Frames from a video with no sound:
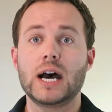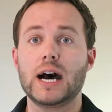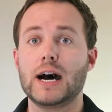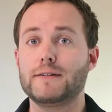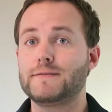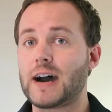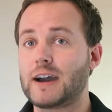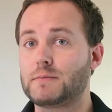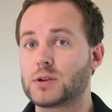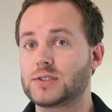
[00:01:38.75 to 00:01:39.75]

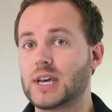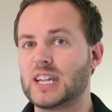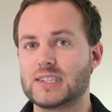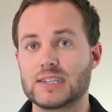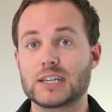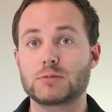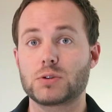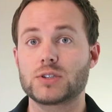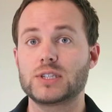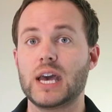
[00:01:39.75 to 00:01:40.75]
5%,
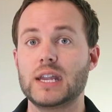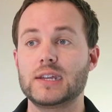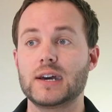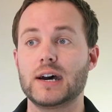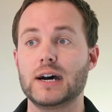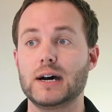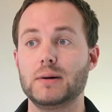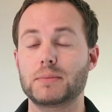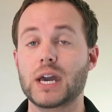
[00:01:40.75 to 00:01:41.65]
6%